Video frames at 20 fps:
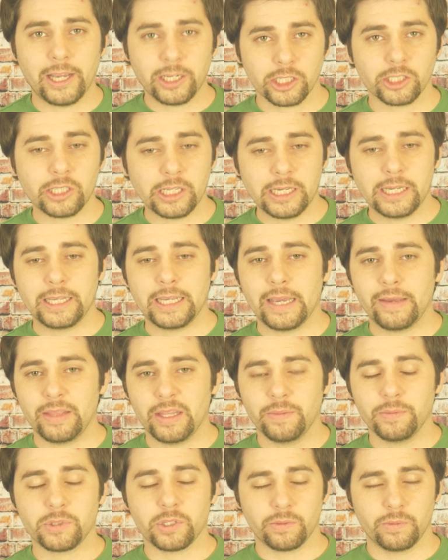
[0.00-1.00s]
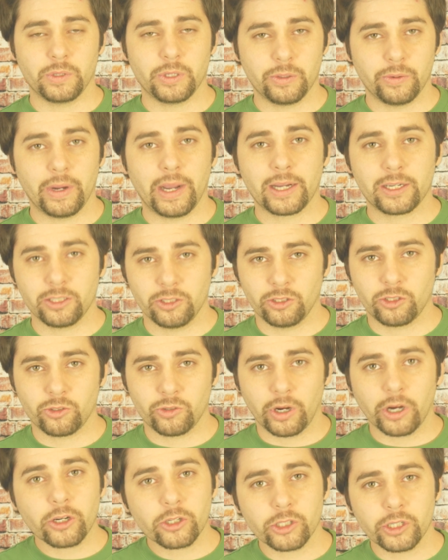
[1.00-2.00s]
just need to give them some direct
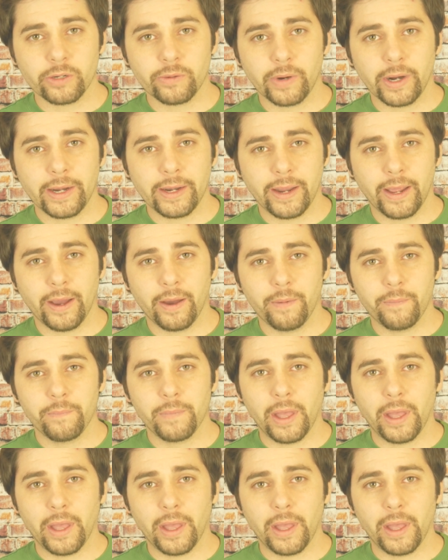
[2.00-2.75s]
instruction right now.